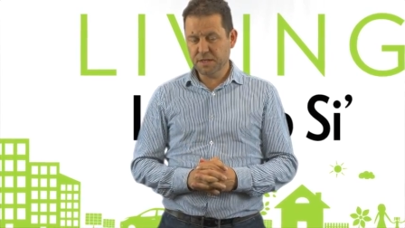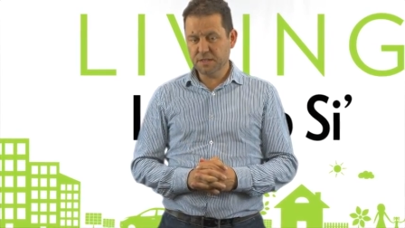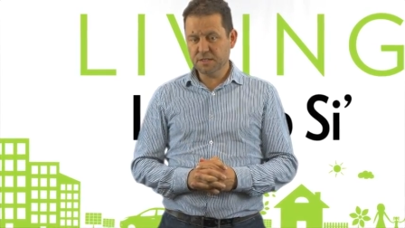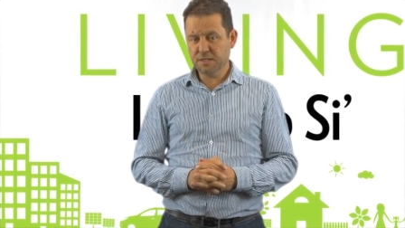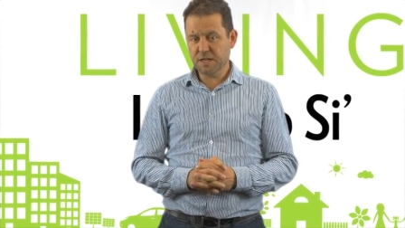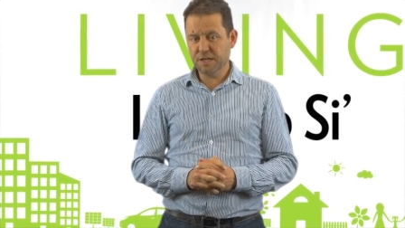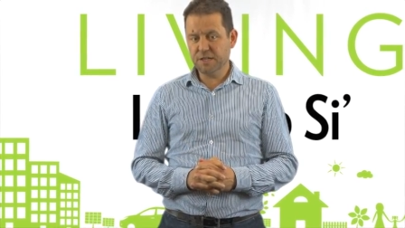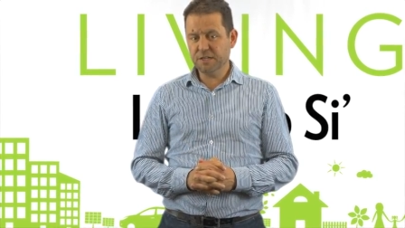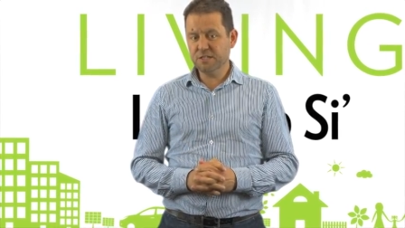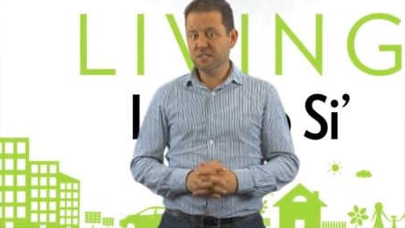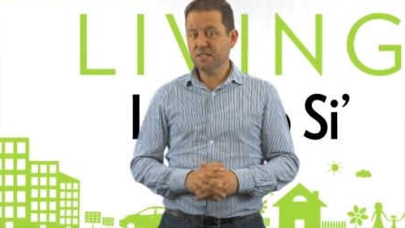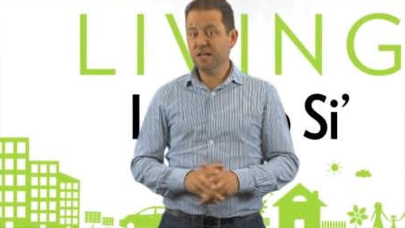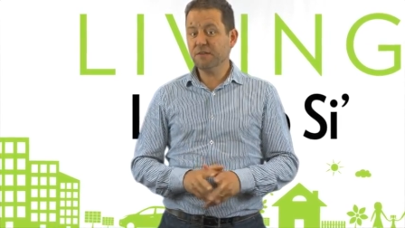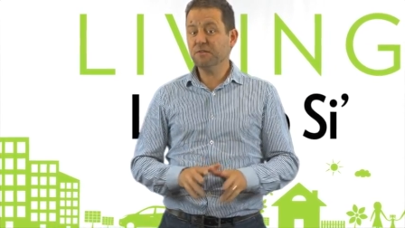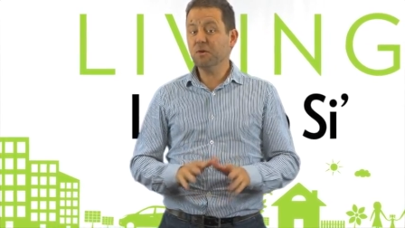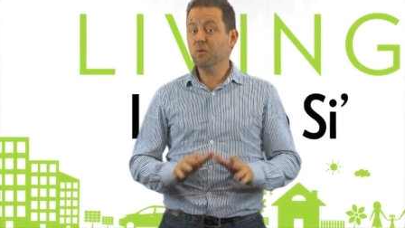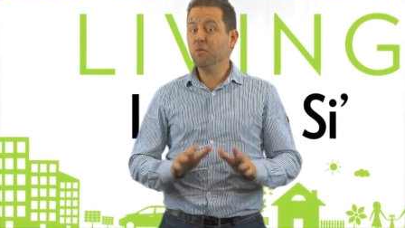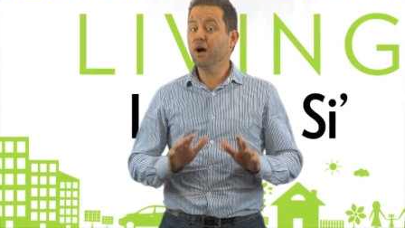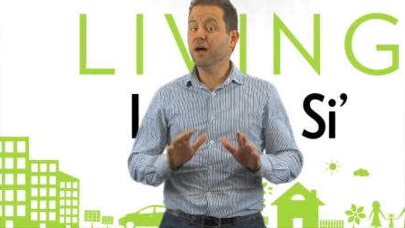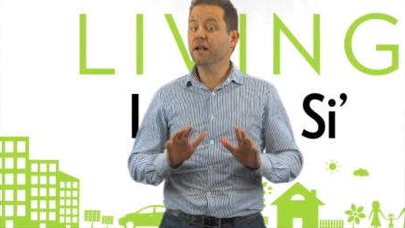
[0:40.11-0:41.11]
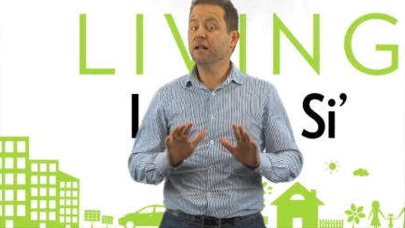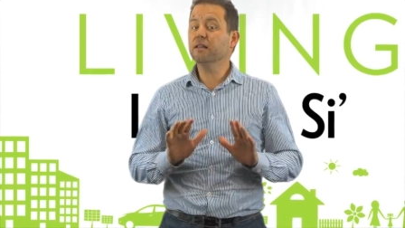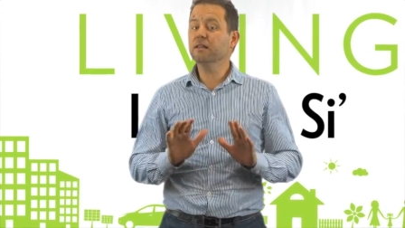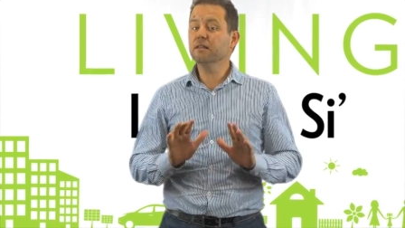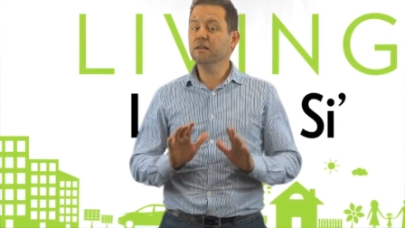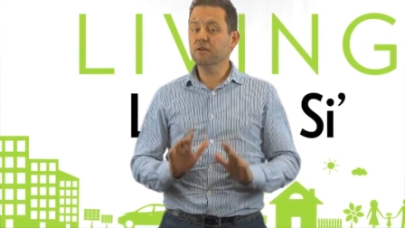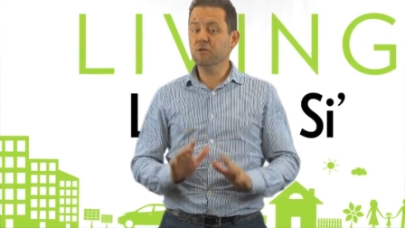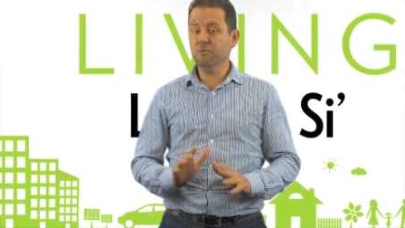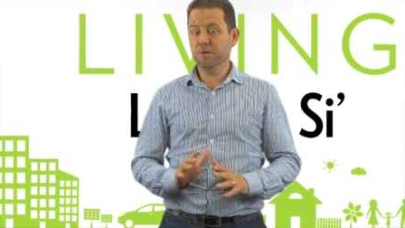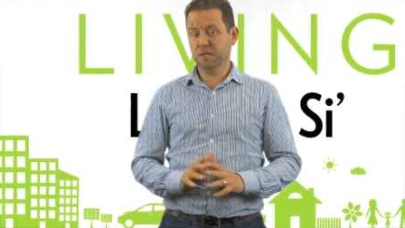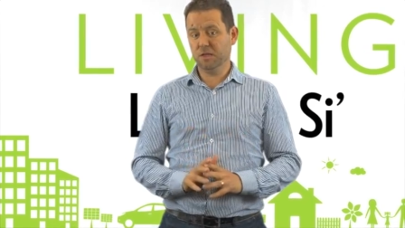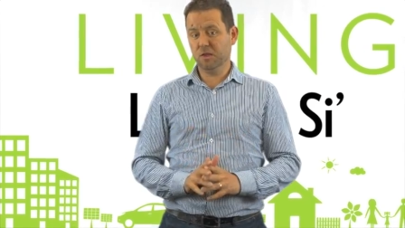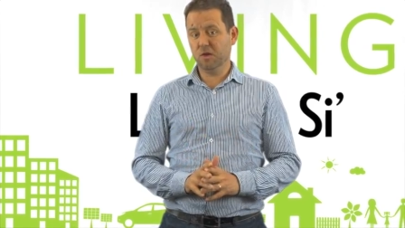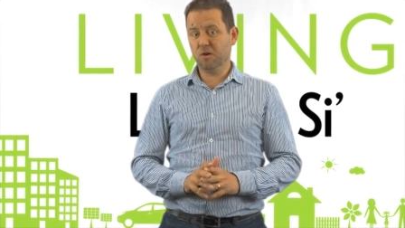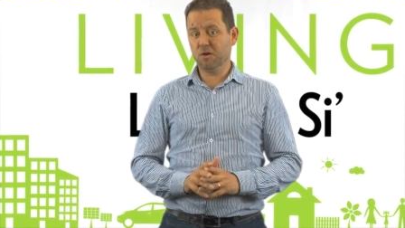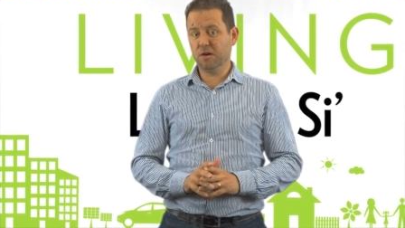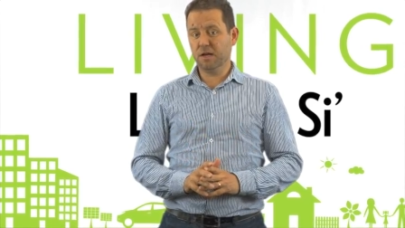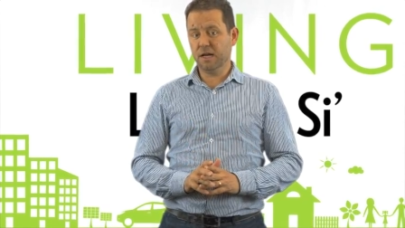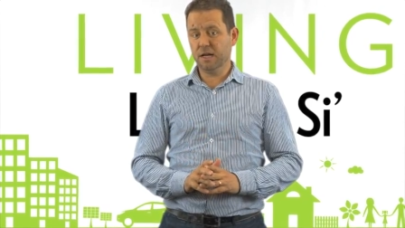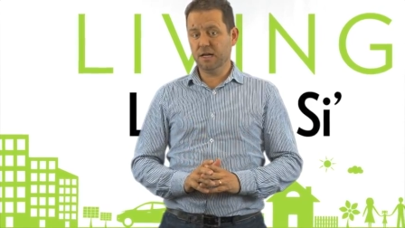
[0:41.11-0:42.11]
So you just have to wait a little bit
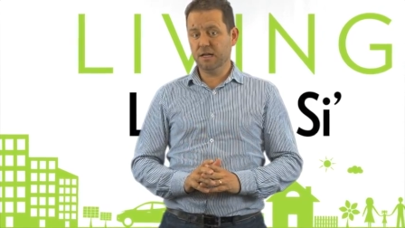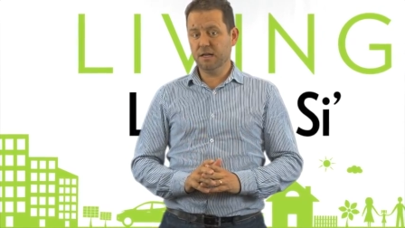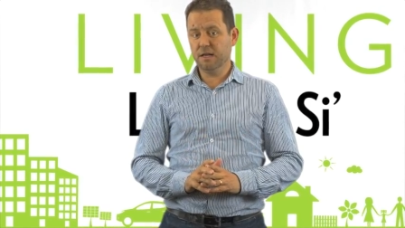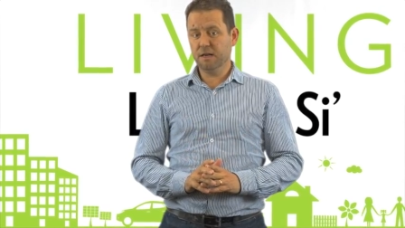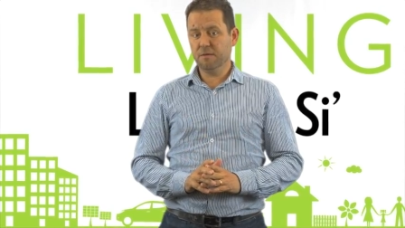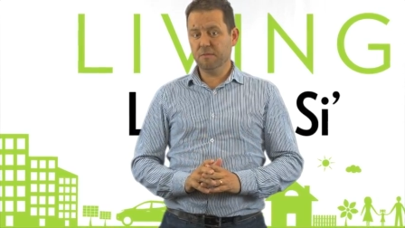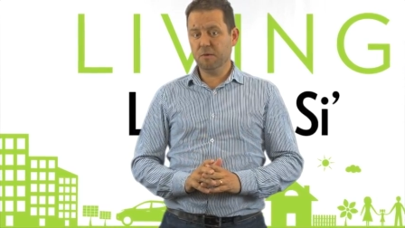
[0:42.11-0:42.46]
longer.